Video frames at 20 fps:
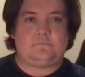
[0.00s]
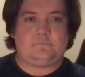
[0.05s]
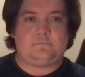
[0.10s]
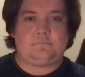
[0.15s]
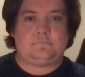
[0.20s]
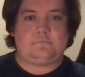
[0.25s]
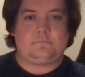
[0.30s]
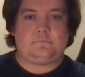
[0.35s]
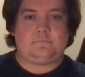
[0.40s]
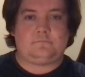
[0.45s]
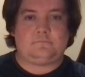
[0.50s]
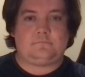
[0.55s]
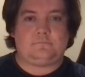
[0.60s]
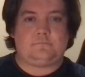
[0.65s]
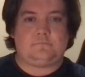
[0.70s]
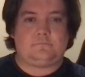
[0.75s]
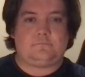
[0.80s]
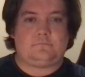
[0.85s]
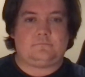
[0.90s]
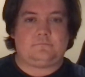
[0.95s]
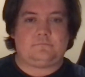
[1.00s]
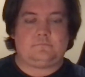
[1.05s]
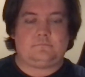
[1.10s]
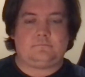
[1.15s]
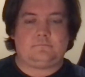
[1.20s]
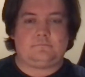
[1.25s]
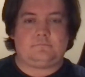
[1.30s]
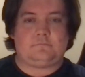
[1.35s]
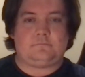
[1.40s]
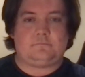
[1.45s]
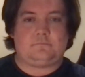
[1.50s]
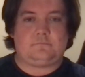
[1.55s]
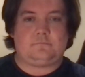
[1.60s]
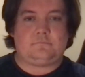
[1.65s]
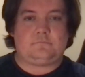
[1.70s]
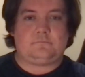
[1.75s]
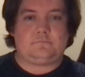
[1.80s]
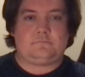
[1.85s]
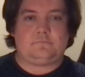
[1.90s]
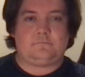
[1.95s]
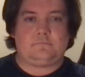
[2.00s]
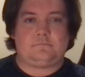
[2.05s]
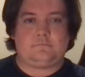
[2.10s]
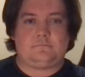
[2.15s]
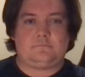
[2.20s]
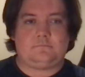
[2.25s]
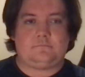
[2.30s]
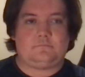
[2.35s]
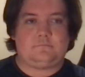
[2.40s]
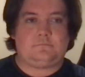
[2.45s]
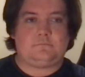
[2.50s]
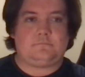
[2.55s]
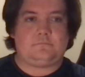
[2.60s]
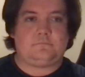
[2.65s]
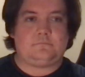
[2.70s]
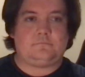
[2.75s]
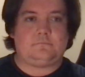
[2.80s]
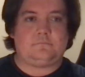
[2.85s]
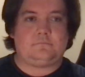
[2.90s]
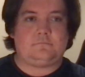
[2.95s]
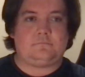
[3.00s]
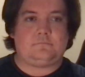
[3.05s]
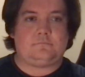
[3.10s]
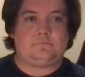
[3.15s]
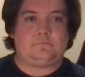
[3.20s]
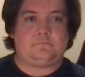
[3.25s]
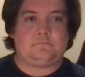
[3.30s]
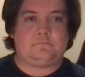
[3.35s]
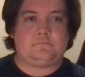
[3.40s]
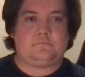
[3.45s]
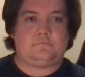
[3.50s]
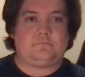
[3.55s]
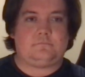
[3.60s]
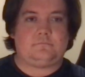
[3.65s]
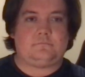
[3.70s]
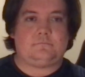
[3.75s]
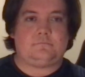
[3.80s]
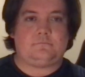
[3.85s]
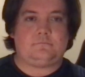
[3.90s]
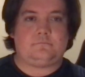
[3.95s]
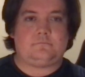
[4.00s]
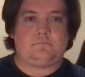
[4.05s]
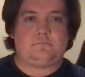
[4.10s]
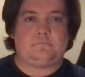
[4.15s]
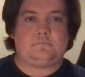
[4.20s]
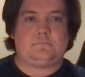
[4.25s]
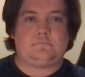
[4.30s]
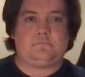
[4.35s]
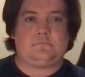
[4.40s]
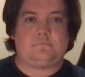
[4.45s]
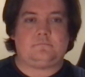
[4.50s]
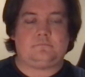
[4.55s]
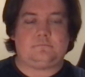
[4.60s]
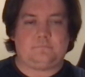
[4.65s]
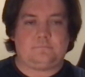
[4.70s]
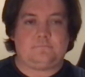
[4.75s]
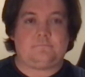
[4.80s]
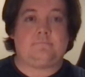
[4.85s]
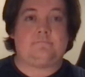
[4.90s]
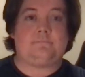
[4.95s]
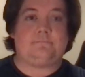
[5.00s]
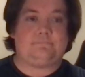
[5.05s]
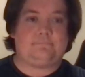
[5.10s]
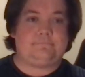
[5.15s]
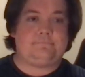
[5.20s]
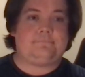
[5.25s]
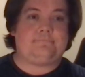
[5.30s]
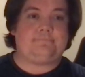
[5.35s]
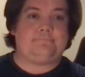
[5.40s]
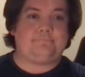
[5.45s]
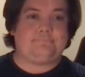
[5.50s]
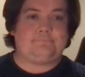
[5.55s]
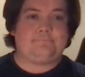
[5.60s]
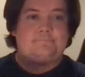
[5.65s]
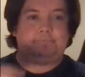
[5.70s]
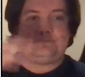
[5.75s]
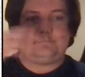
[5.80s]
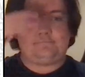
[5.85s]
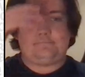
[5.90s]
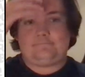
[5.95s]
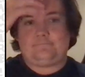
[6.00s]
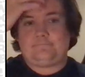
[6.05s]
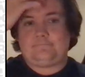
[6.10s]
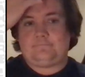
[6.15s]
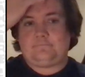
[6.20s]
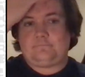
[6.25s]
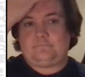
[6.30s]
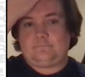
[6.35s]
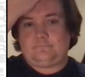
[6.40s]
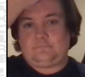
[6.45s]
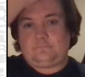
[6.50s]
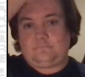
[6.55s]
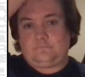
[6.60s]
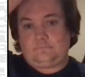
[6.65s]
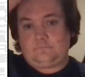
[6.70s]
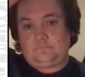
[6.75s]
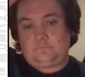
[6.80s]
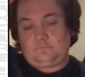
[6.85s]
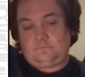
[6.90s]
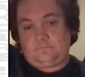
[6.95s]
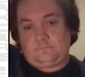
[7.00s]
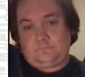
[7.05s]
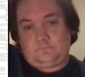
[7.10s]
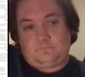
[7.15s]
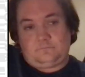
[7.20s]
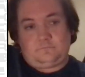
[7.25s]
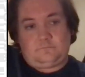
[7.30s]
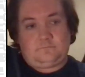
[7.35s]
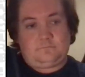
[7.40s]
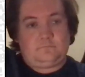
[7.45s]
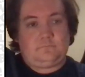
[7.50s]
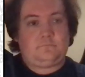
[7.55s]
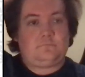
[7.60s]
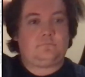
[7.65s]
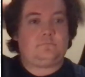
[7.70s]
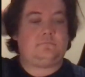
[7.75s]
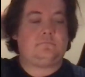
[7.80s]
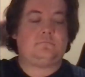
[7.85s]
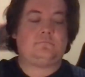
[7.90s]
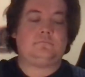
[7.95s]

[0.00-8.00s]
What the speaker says: [no speech]